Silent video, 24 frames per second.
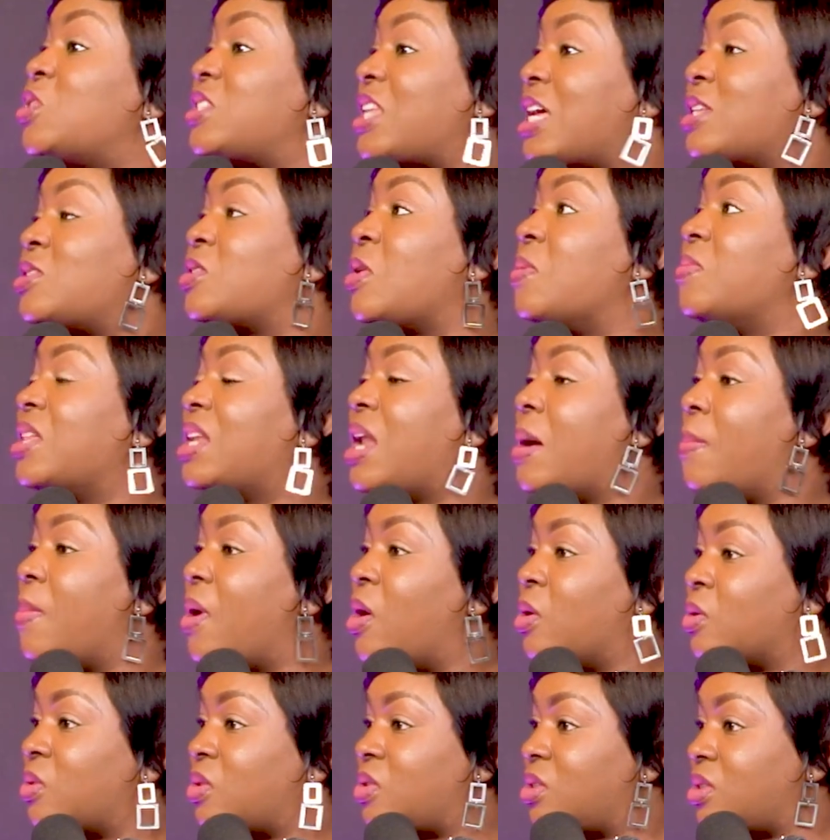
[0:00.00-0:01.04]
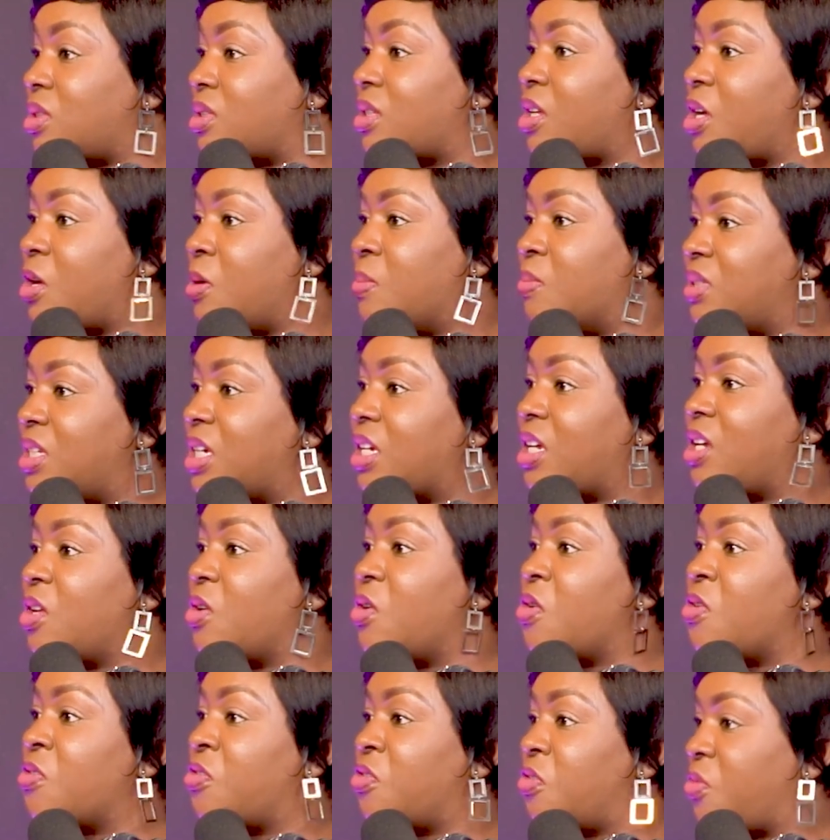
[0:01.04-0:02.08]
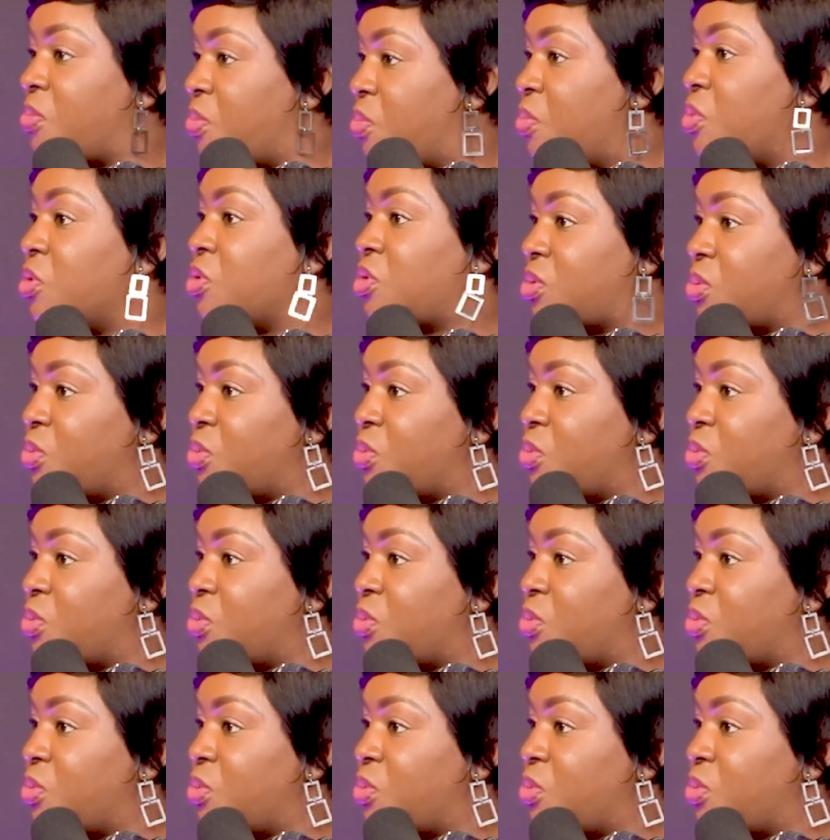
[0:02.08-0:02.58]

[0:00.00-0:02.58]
said something about taking off both